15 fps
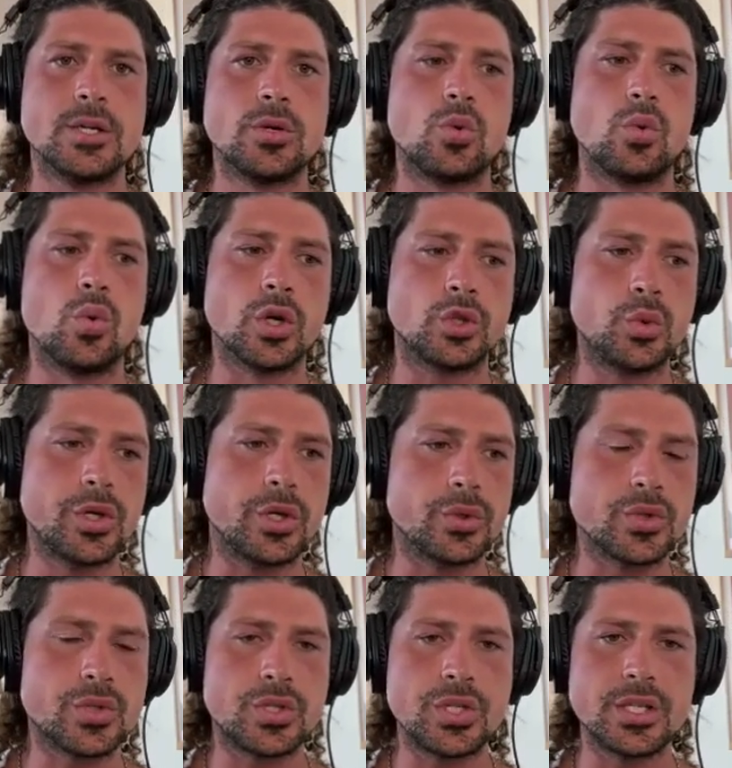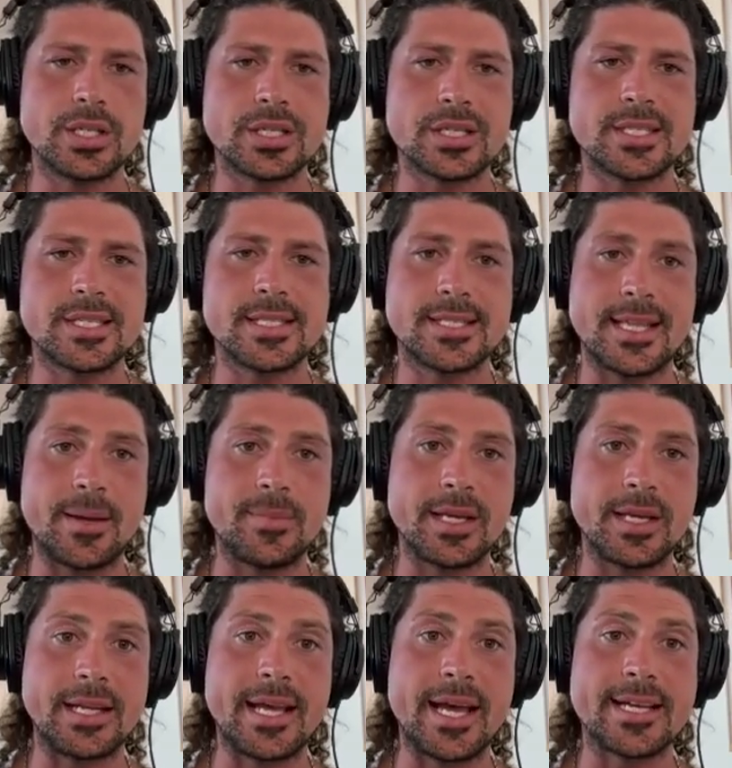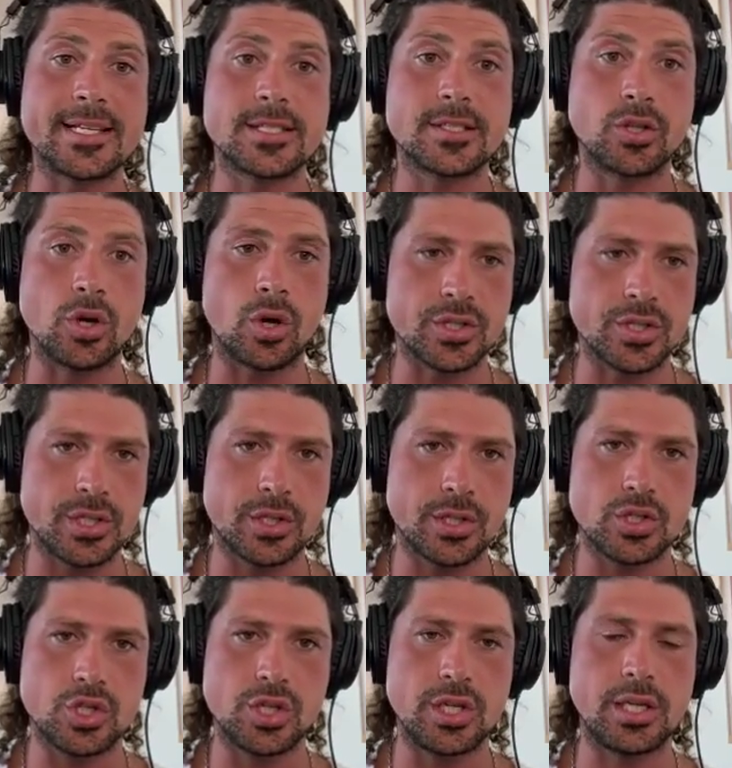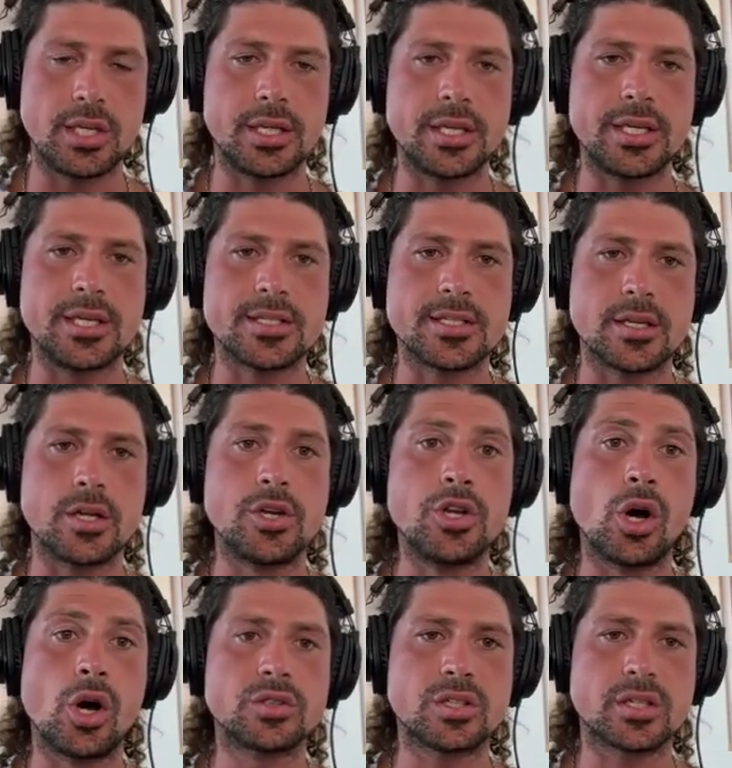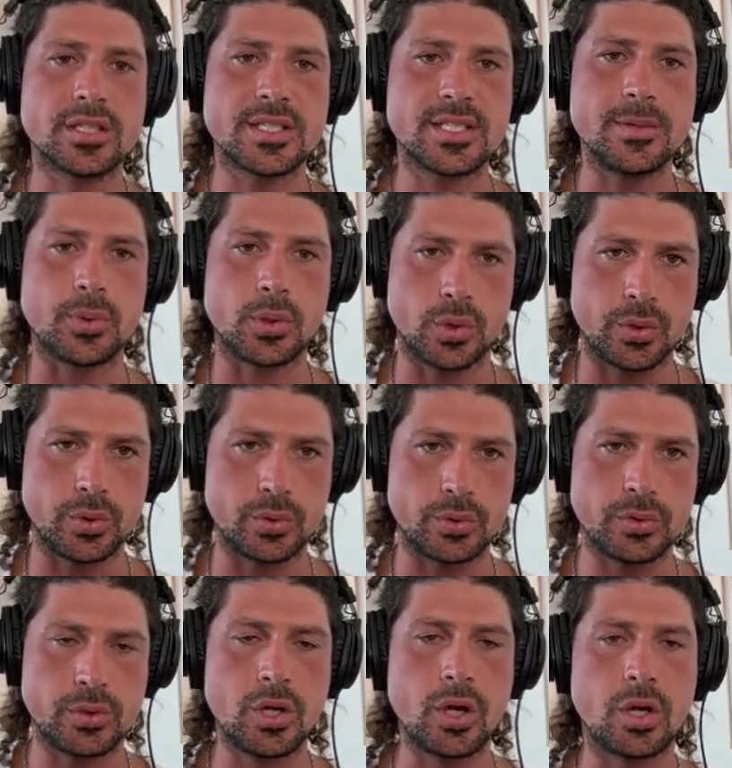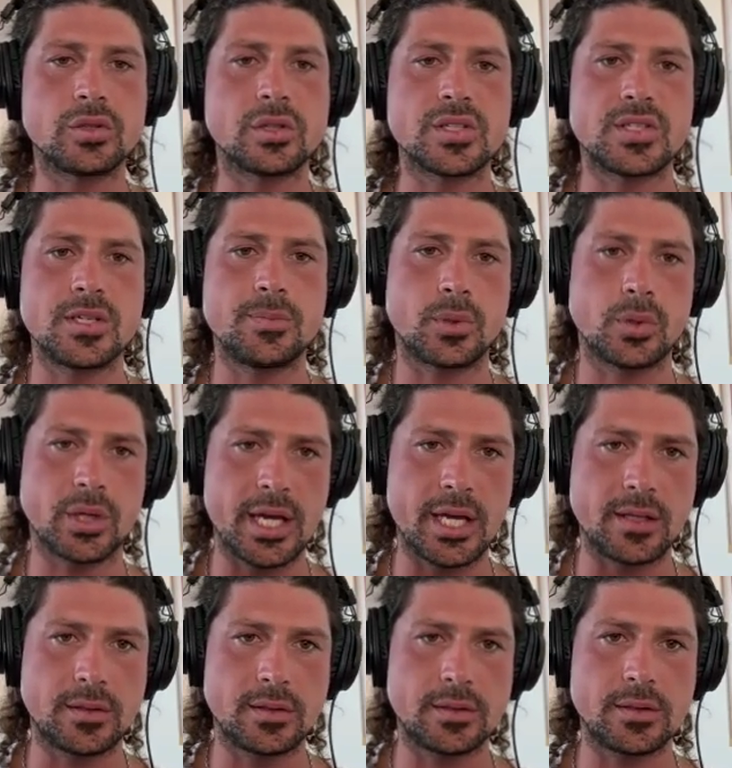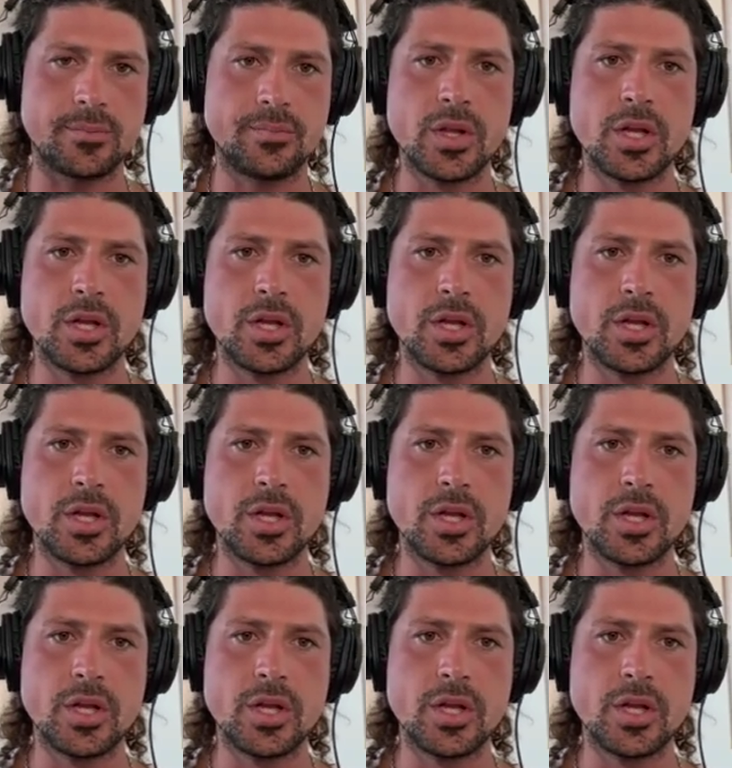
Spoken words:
What we consider systemically as toxic, Jill, is not reciprocal, not reciprocated.